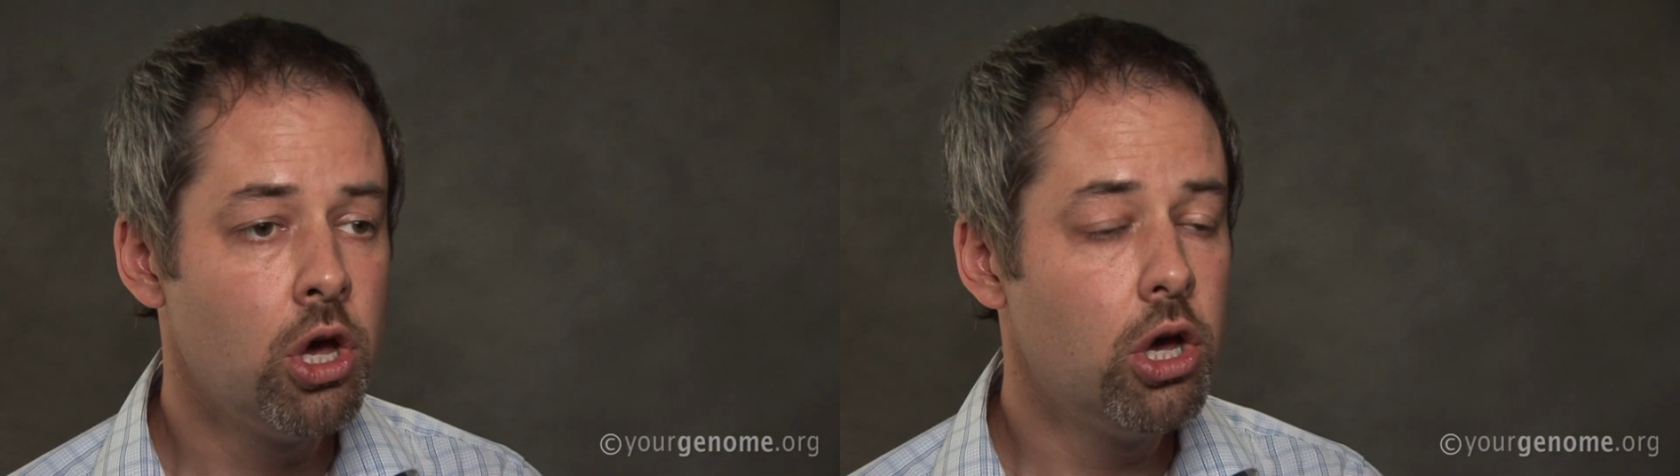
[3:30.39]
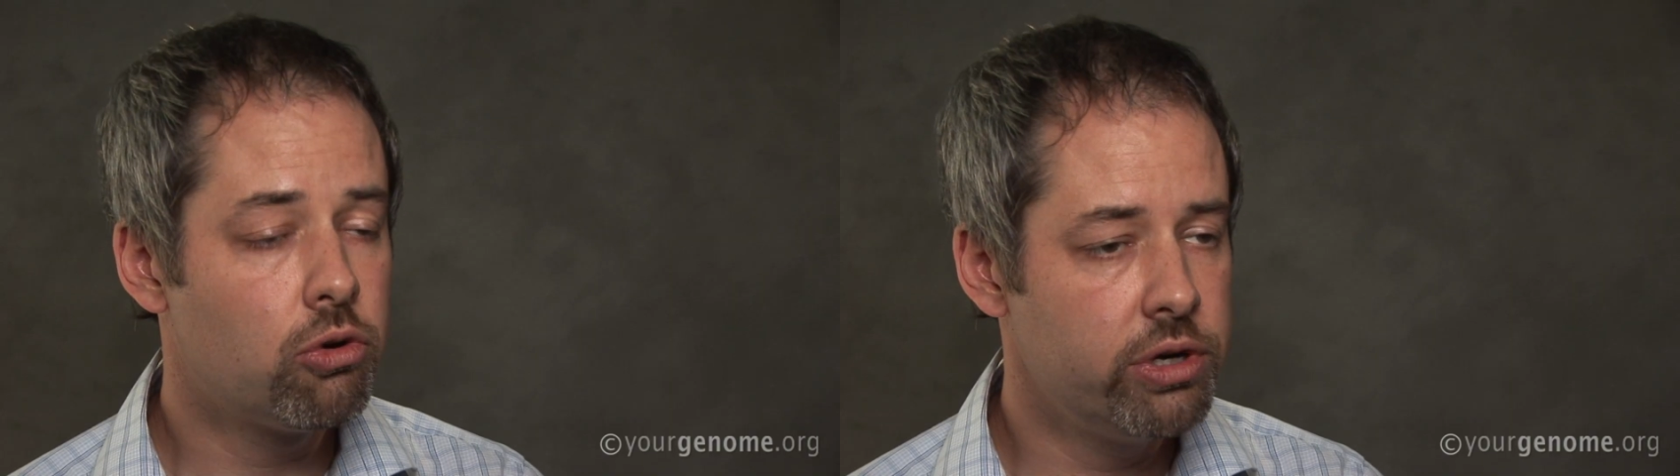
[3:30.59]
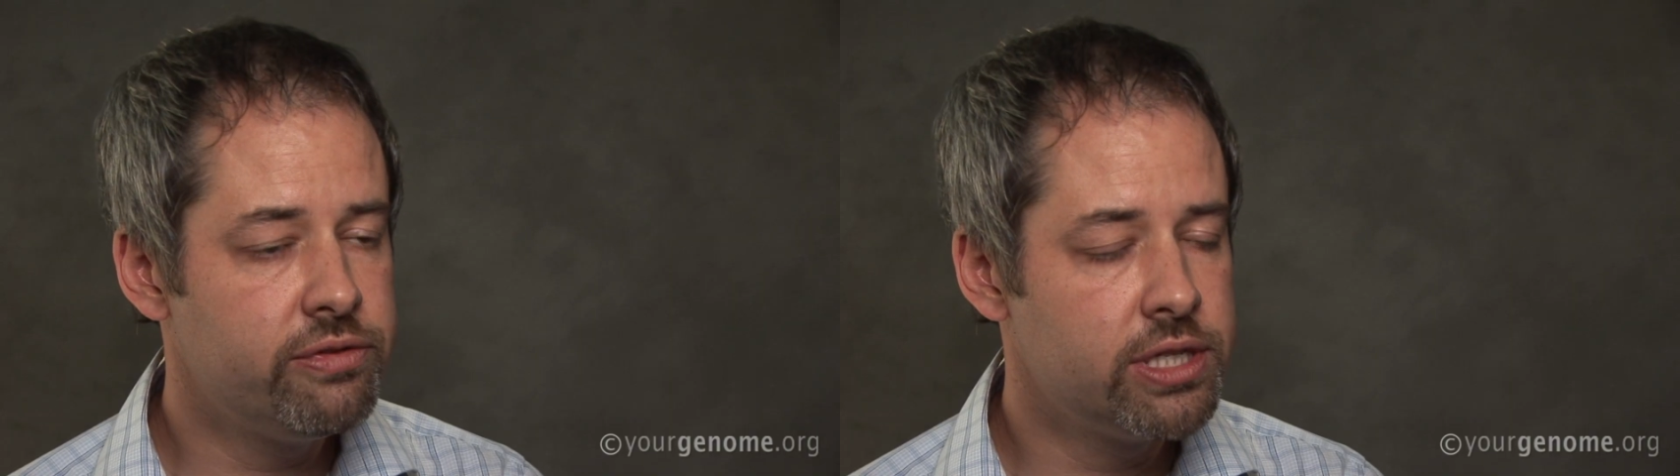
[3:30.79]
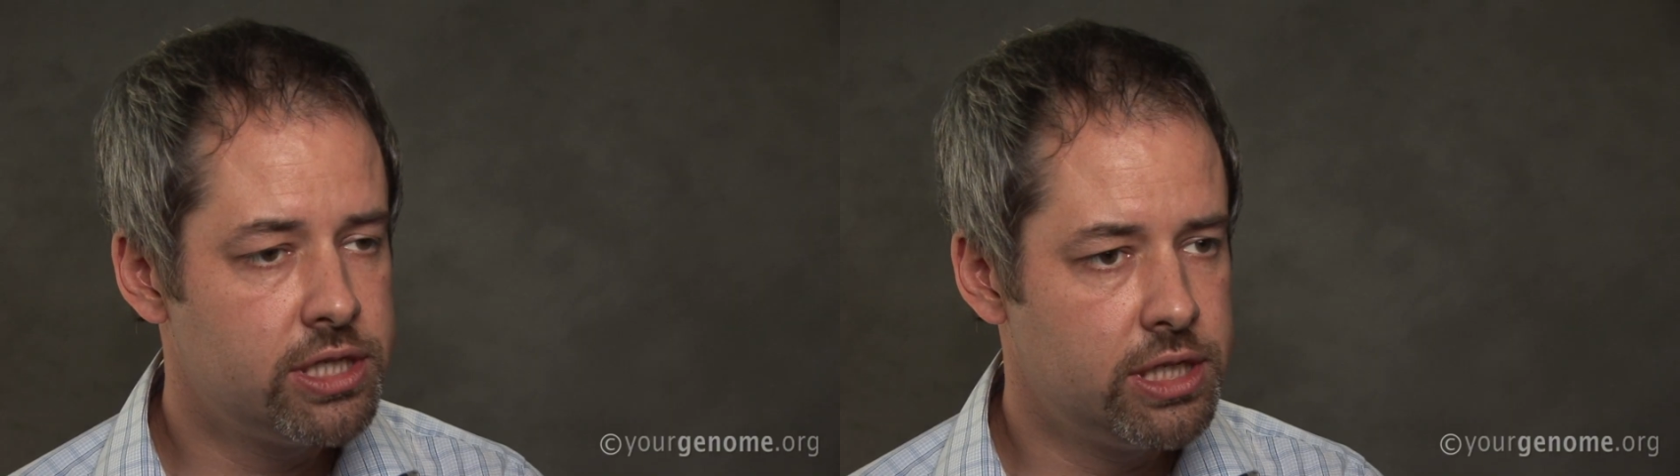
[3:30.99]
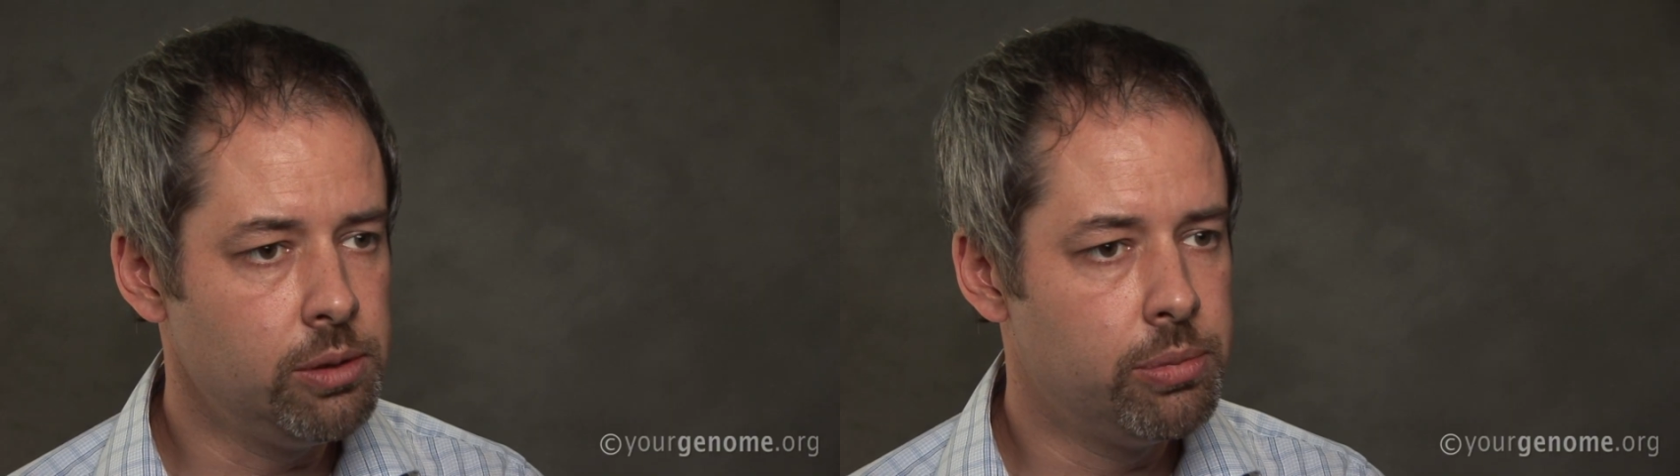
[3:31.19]
or even
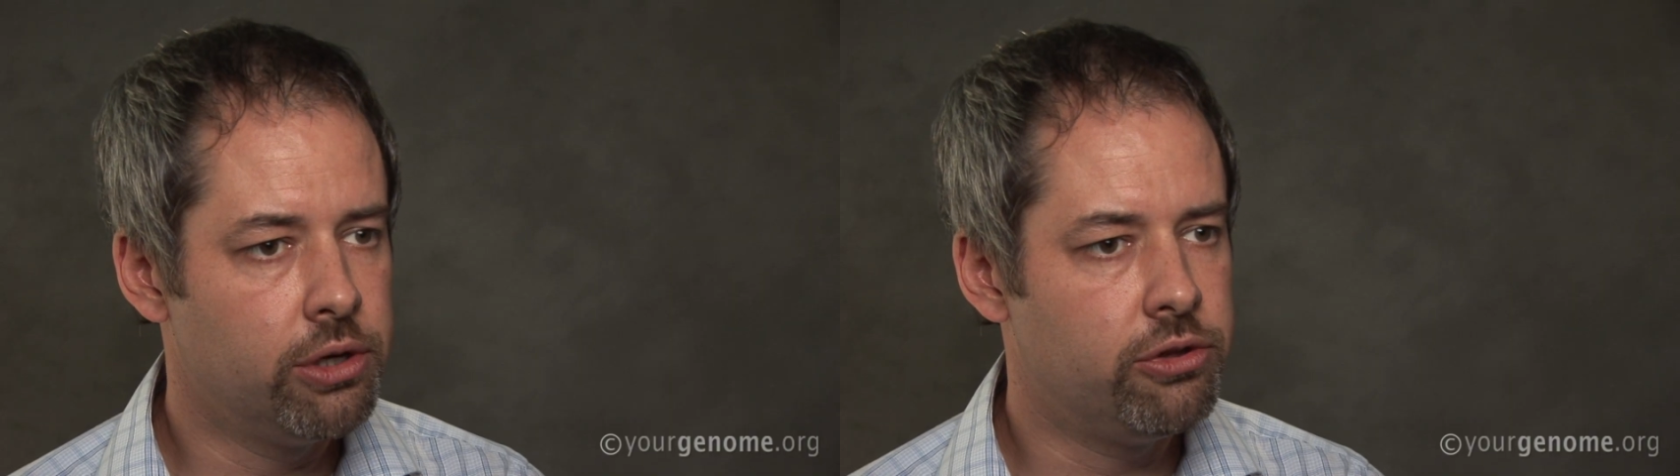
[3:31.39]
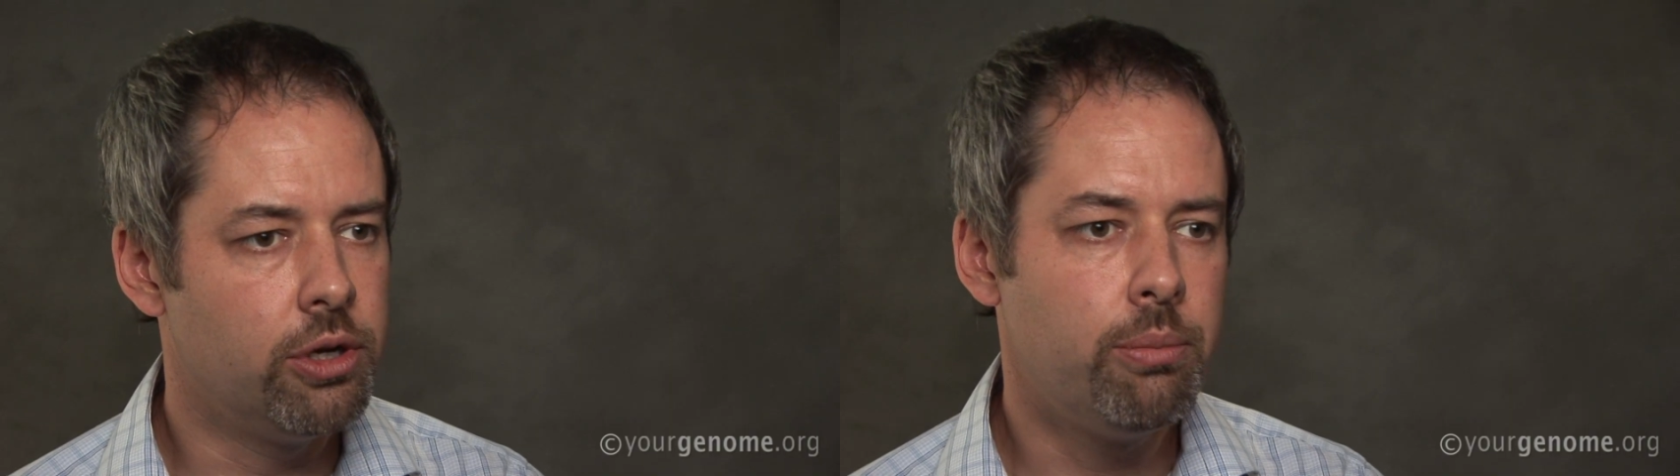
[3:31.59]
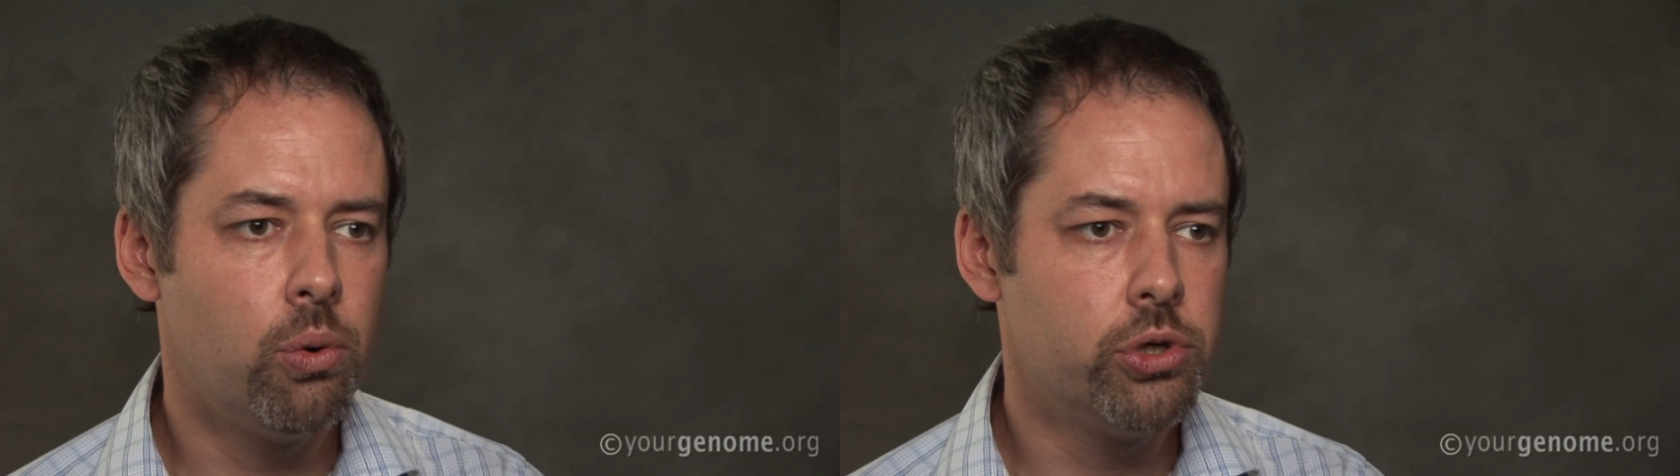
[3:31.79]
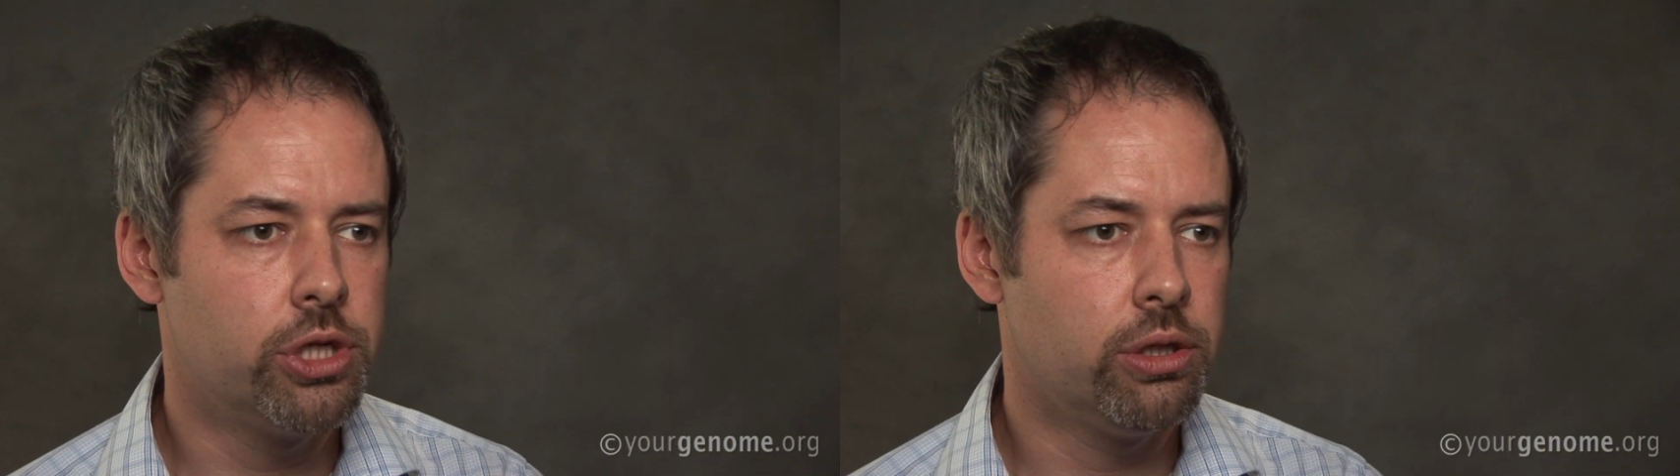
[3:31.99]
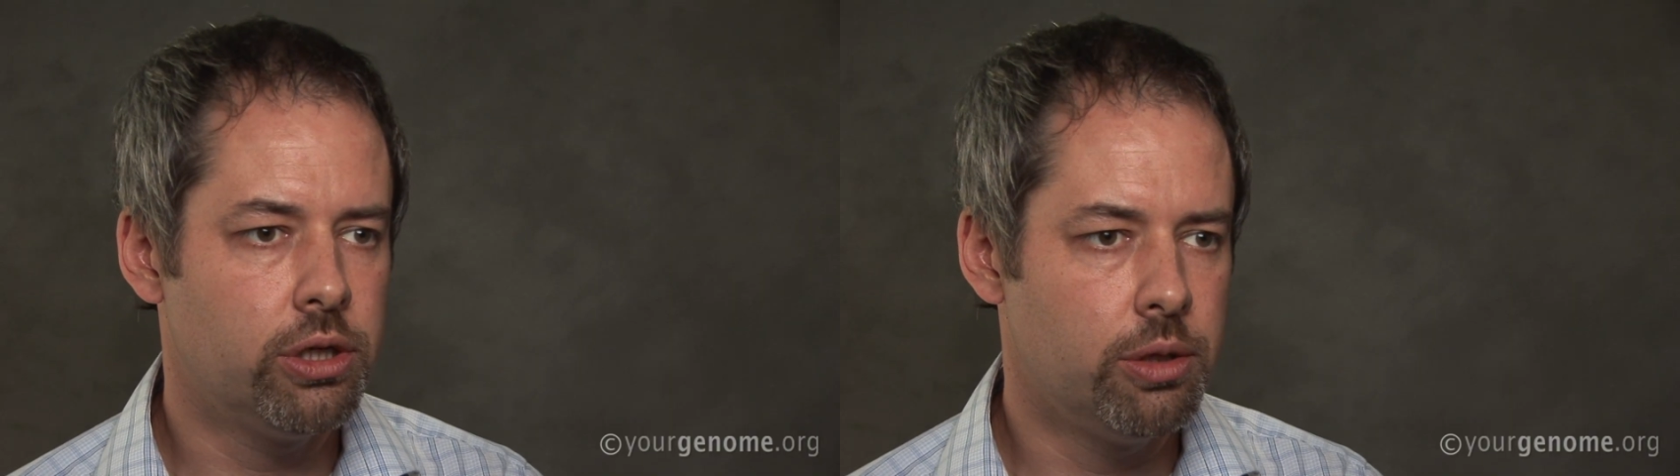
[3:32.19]
stillbirth and
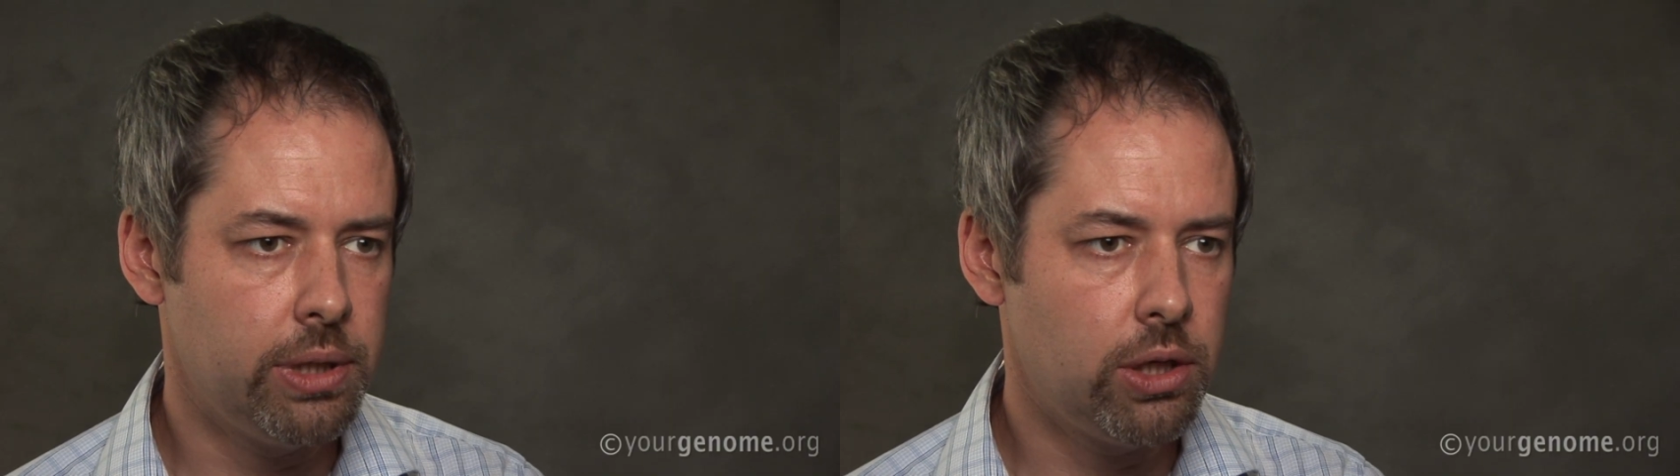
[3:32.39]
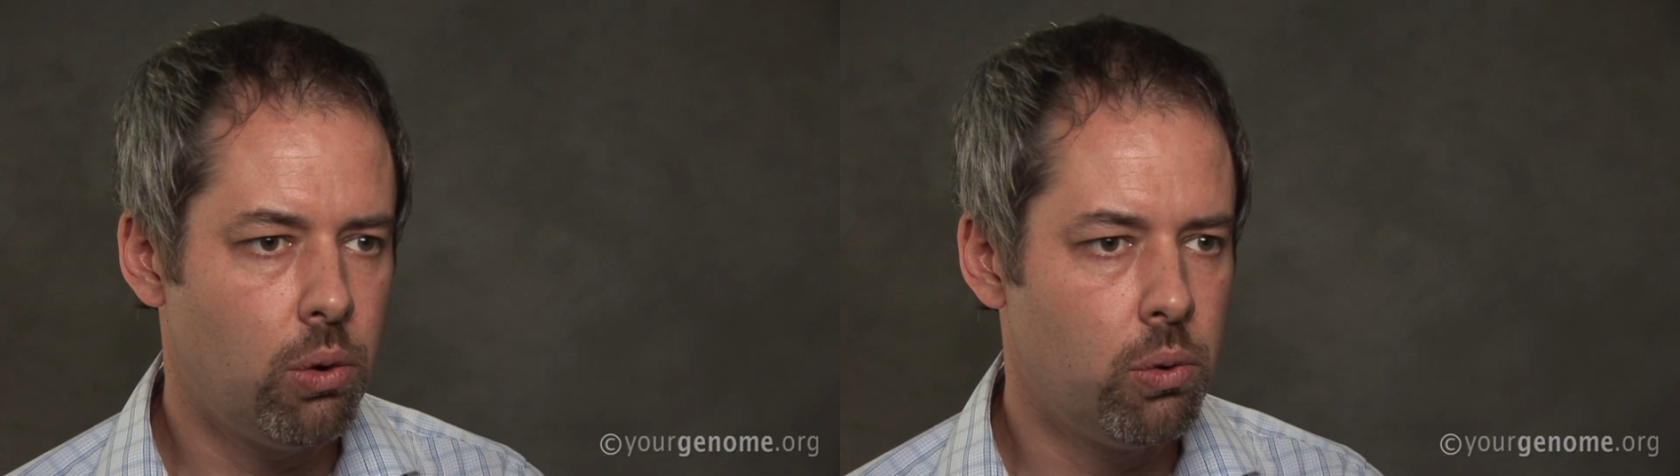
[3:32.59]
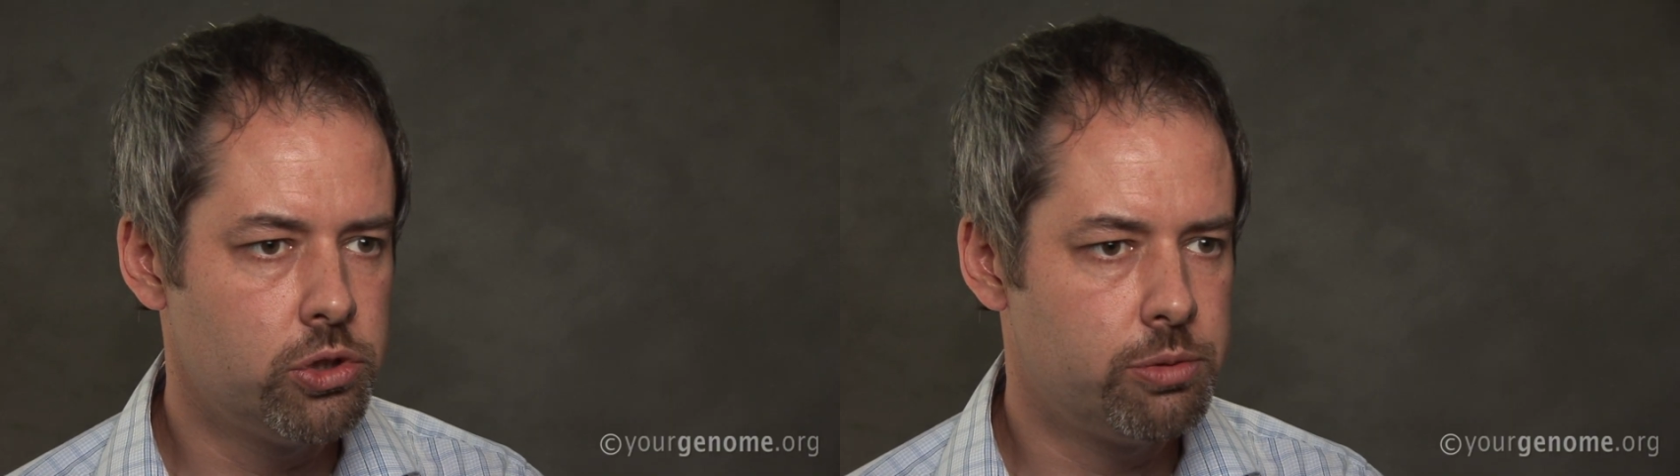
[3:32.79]
abortion can be caused